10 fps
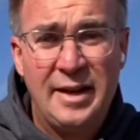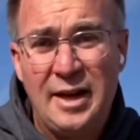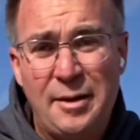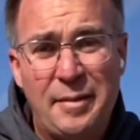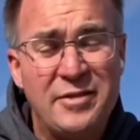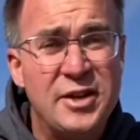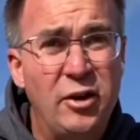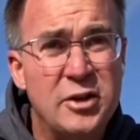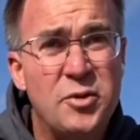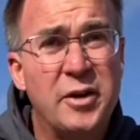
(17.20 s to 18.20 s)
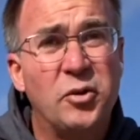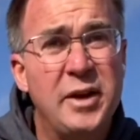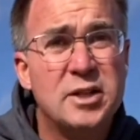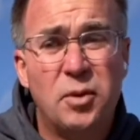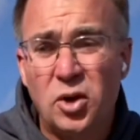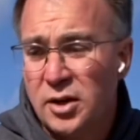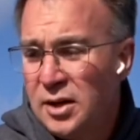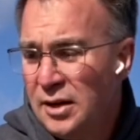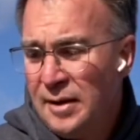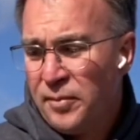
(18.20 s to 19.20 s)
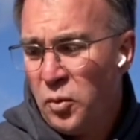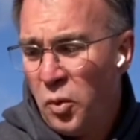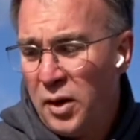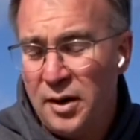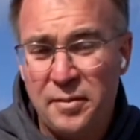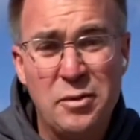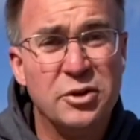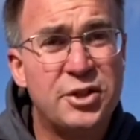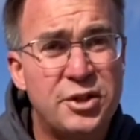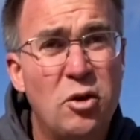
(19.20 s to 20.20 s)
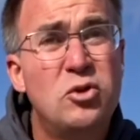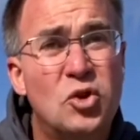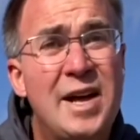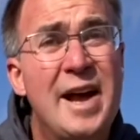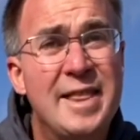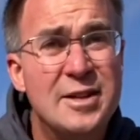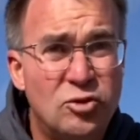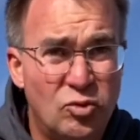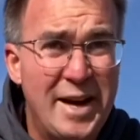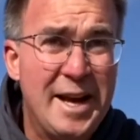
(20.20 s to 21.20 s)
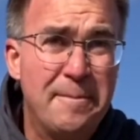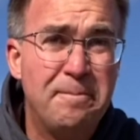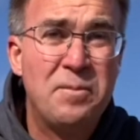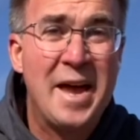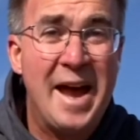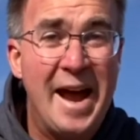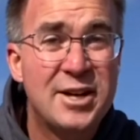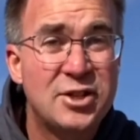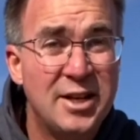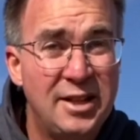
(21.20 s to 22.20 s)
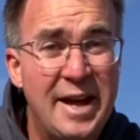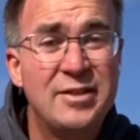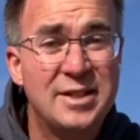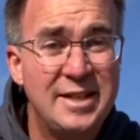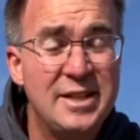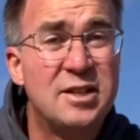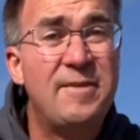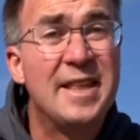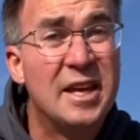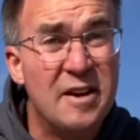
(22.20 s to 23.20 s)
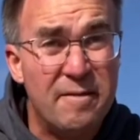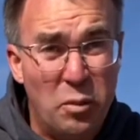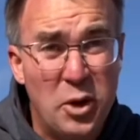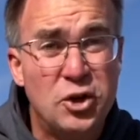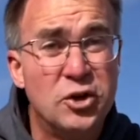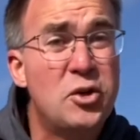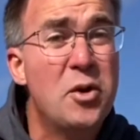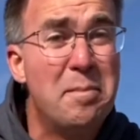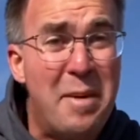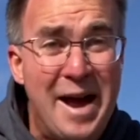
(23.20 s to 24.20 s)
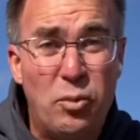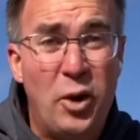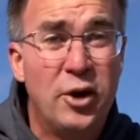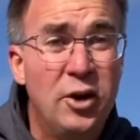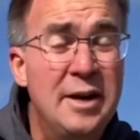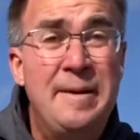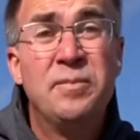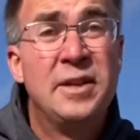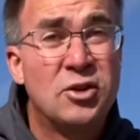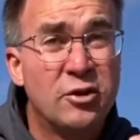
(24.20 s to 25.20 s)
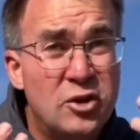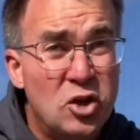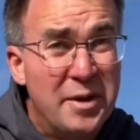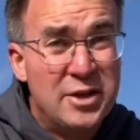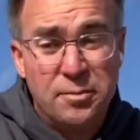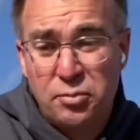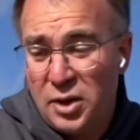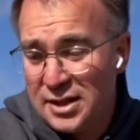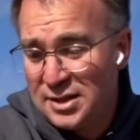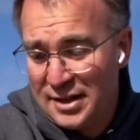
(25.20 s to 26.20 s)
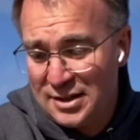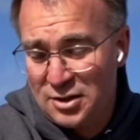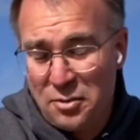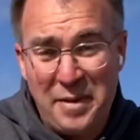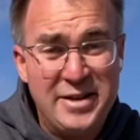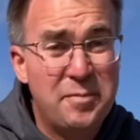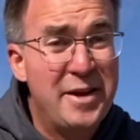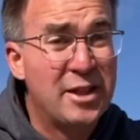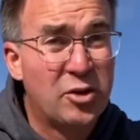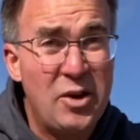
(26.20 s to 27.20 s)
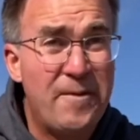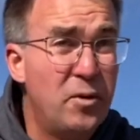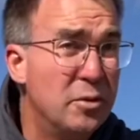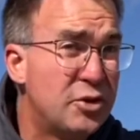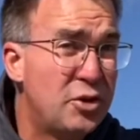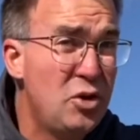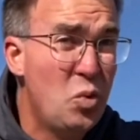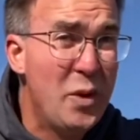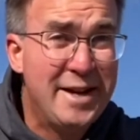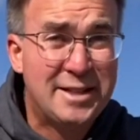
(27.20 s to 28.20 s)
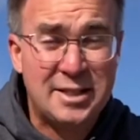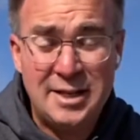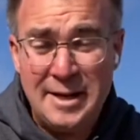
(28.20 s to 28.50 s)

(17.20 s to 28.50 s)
I was in areas around Greensburg where it was so dry. This rain actually allowed the seeds to finally get enough moisture to imbibe water and start the germination process. So beans have been in the ground for almost 2 weeks.